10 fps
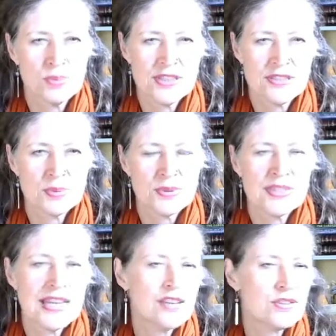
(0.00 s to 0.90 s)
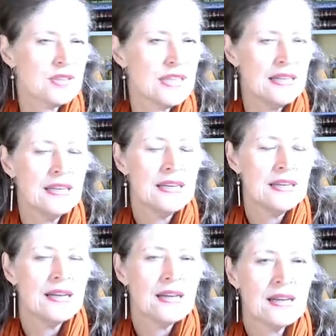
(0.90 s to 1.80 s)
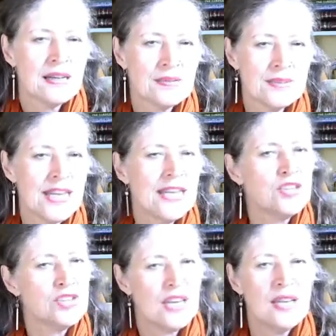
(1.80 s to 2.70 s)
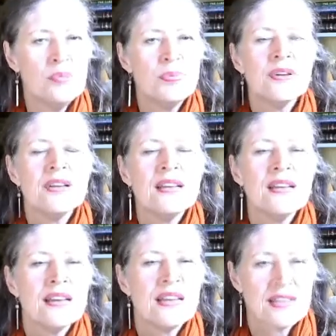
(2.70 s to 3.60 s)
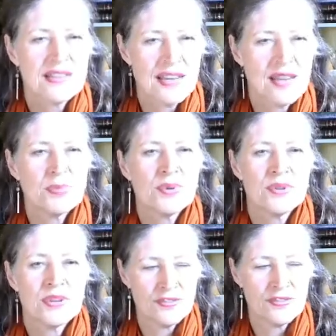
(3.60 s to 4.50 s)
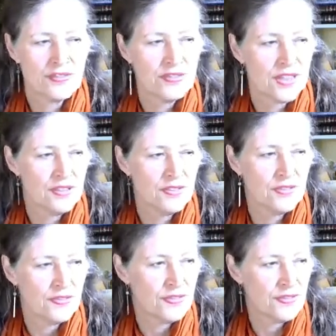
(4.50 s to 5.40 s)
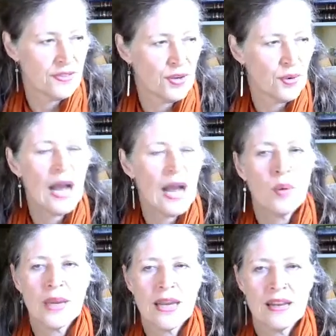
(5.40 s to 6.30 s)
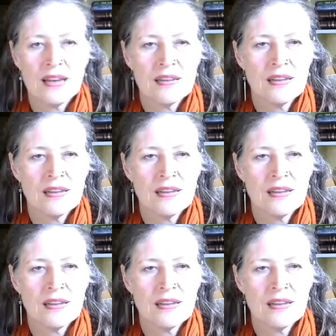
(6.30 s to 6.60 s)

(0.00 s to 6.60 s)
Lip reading: principles actually take shape. An example of how we